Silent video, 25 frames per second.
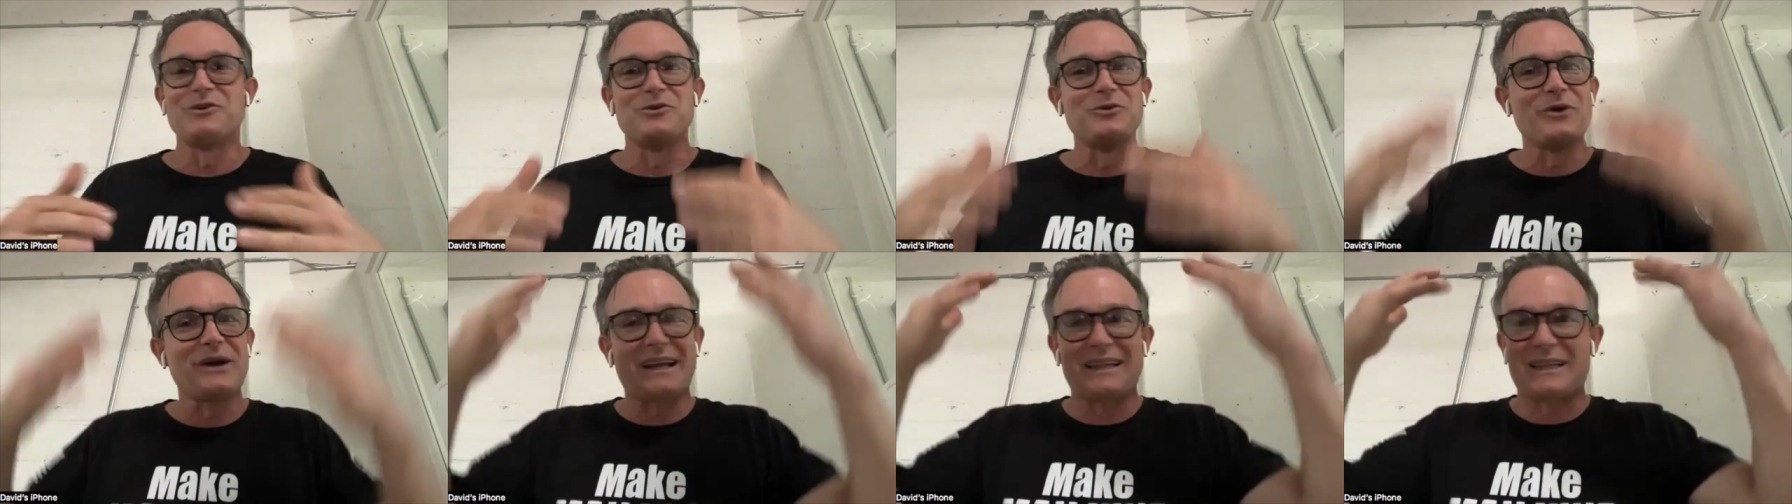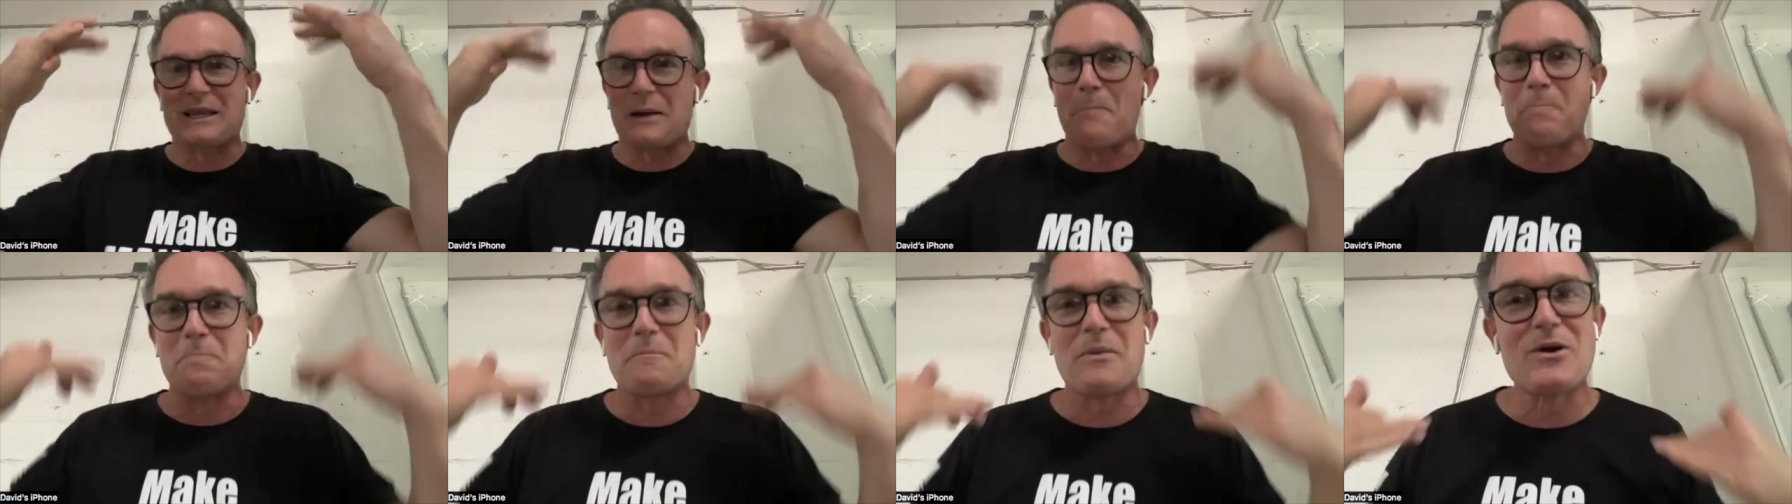you got
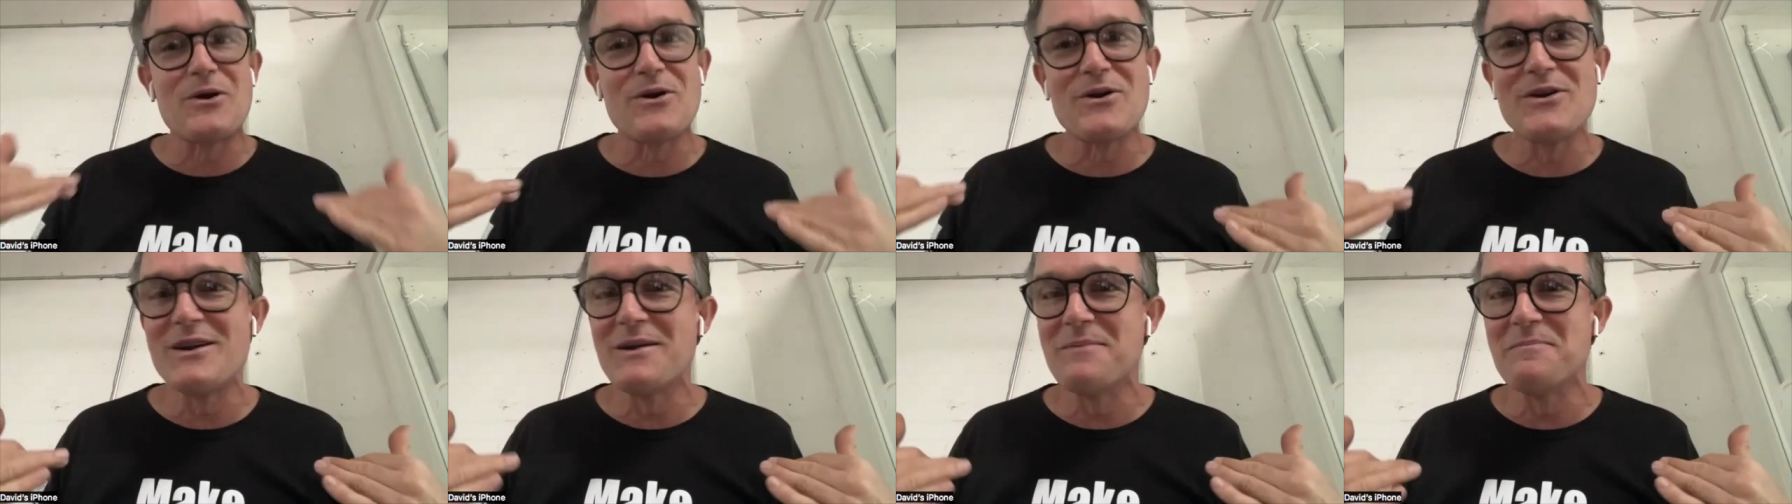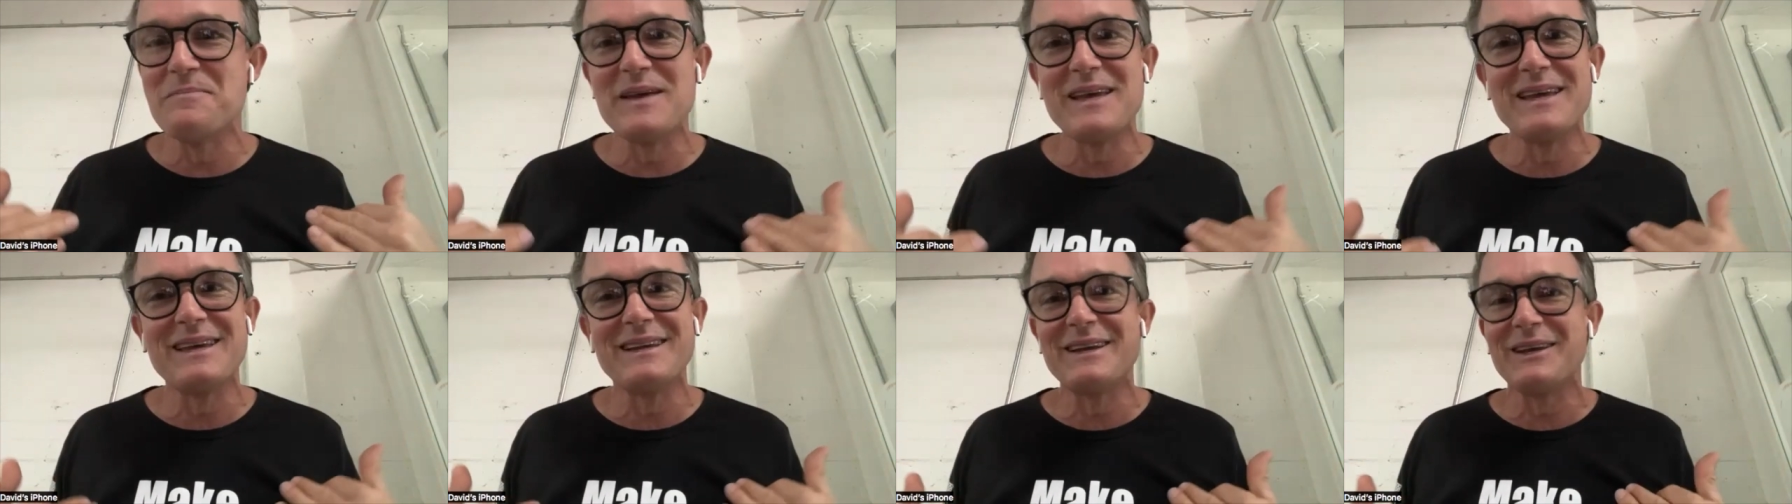the burden of
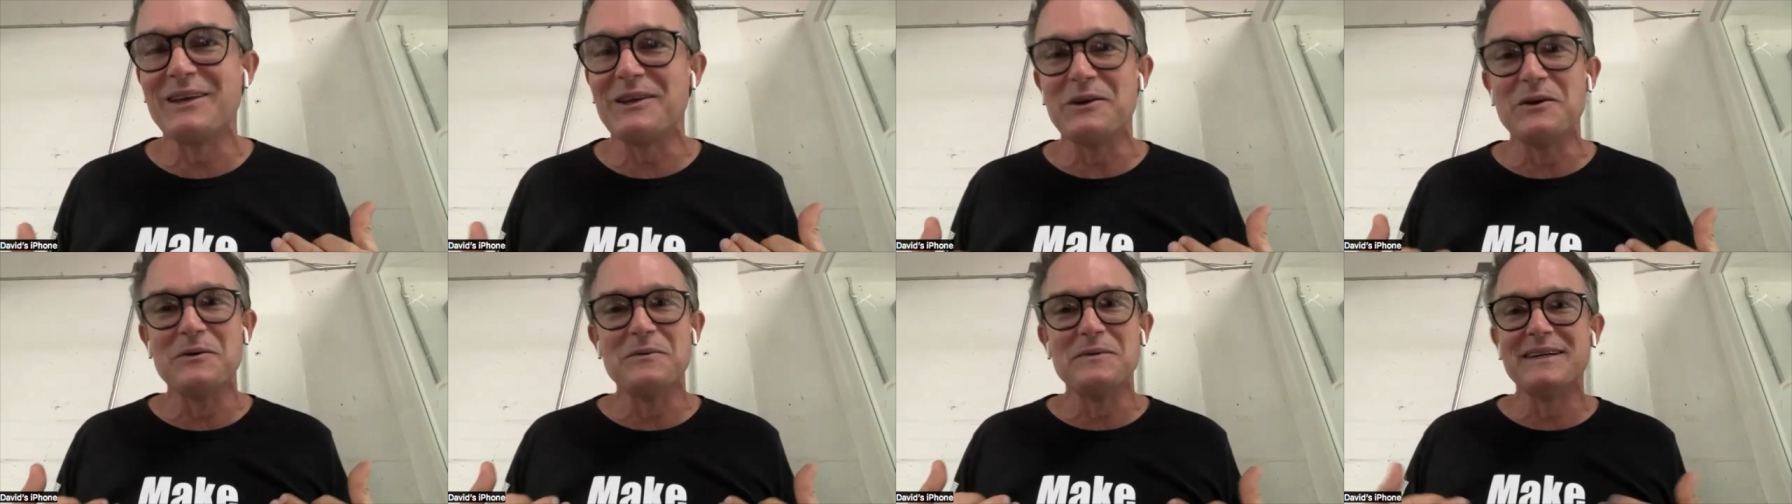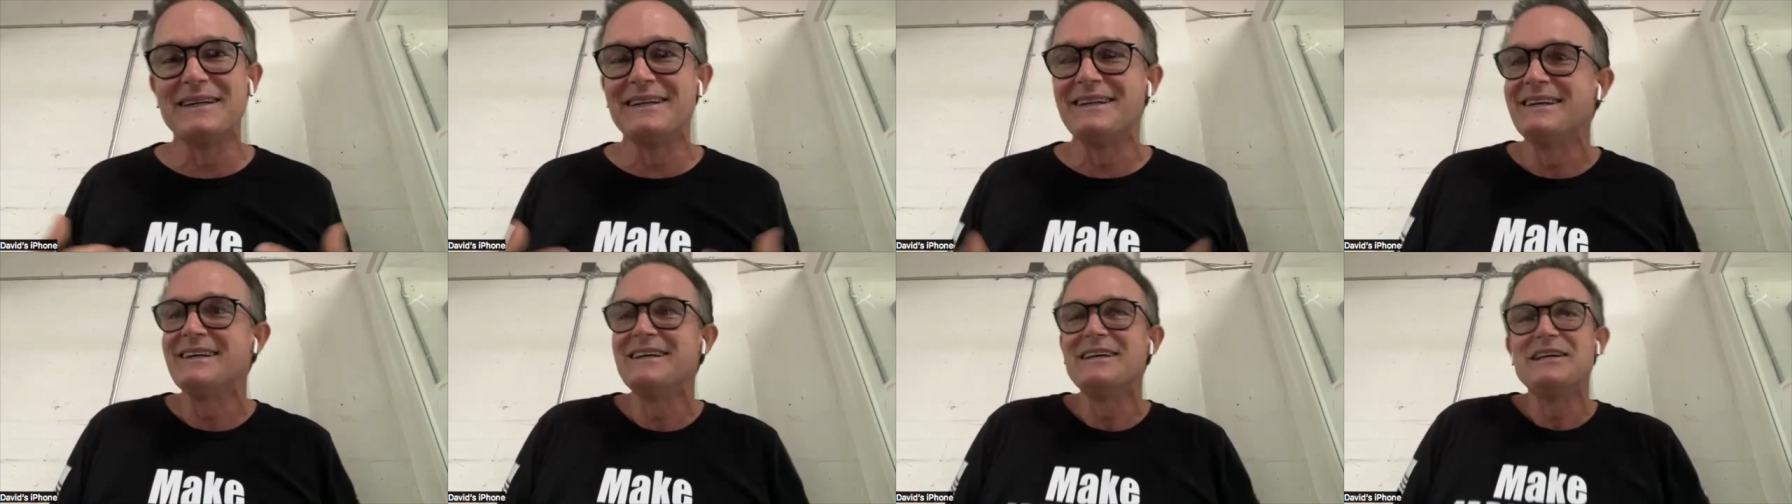being a
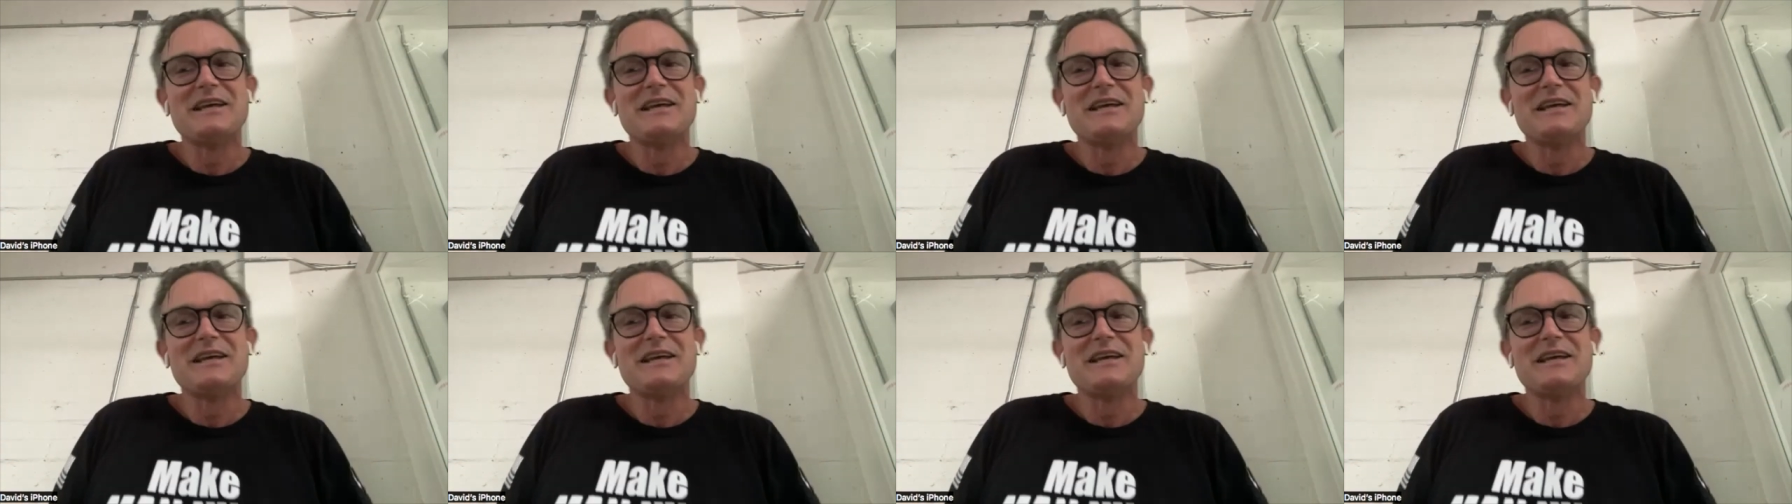human